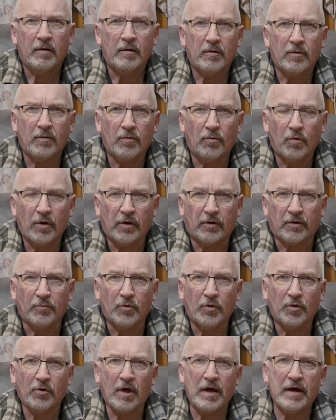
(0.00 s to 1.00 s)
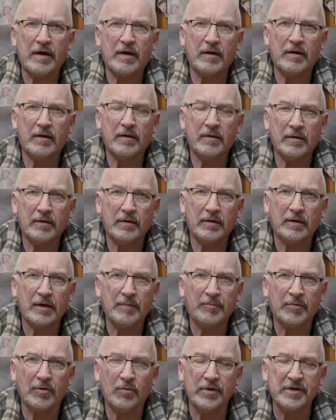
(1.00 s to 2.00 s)
Well, welcome all. A
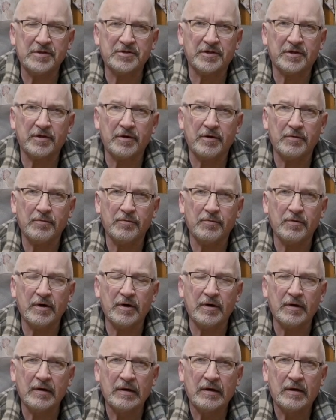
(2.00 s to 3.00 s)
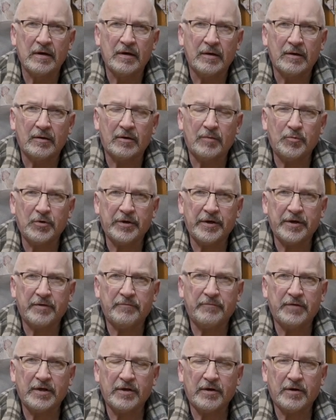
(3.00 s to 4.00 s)
couple of weeks ago I put out
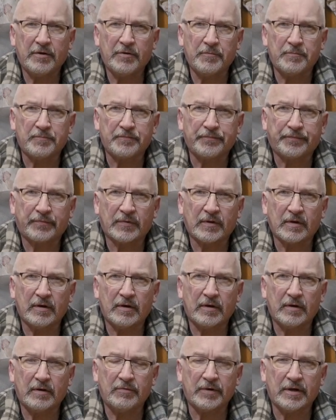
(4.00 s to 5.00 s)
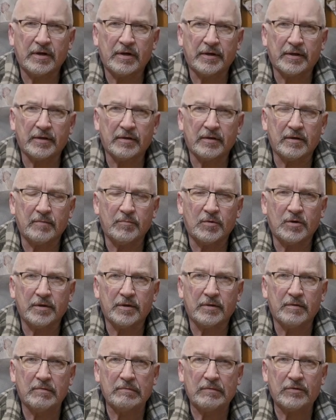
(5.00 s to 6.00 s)
a video regarding
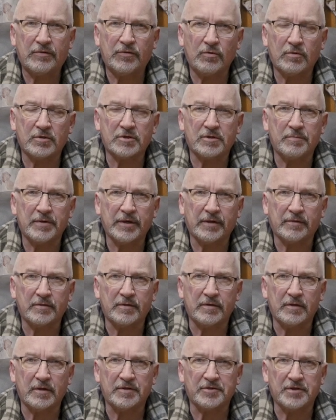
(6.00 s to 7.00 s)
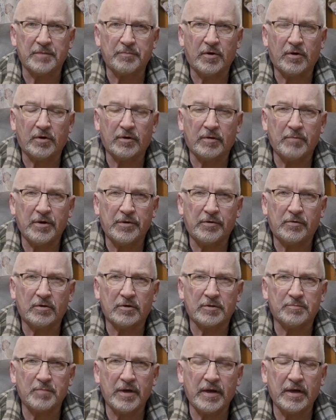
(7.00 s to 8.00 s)
my thoughts about the Zip-On
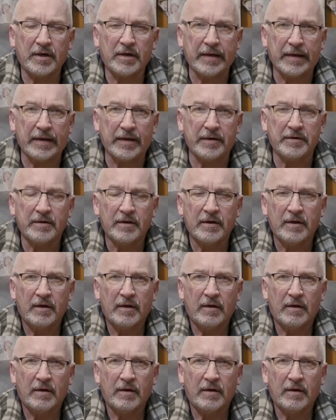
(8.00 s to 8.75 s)
motorised pan head,